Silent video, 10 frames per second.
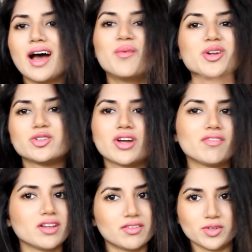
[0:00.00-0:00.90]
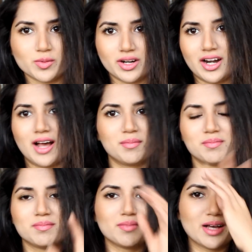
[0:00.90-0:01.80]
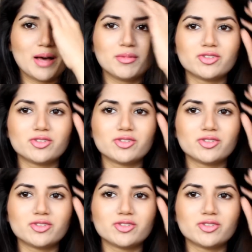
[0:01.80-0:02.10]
I want to travel everywhere. I'm